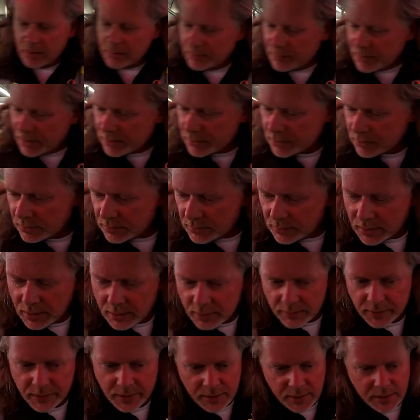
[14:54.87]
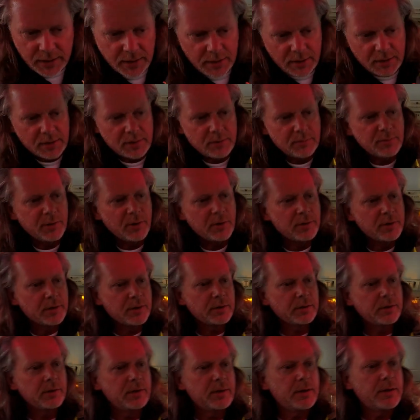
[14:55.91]
Make sure none of the seats are broken
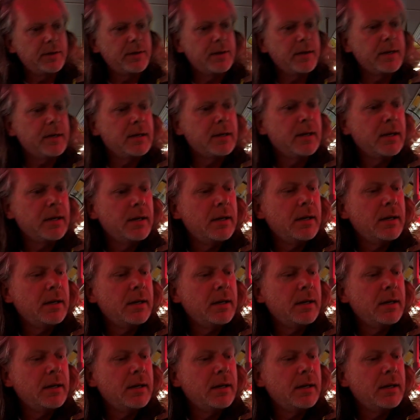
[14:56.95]
or anything.